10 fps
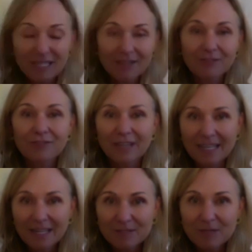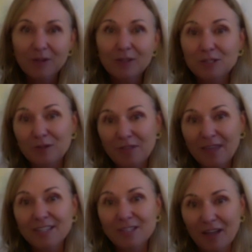the freedom to be able to do
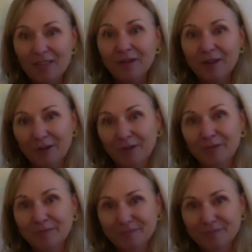things on their own.